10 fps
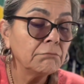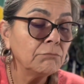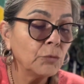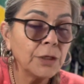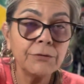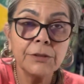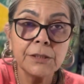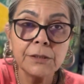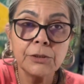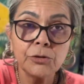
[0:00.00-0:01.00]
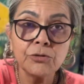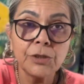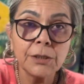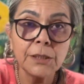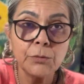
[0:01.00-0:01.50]
Whatever it is that you're
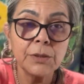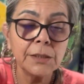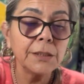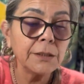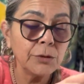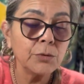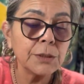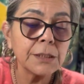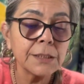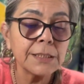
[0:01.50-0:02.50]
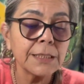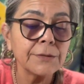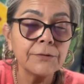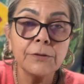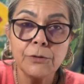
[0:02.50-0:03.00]
struggling with there, you were
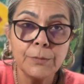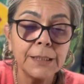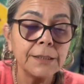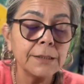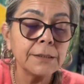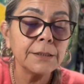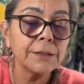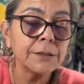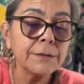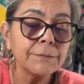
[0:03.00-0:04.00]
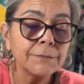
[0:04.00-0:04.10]
successful. You made a decision.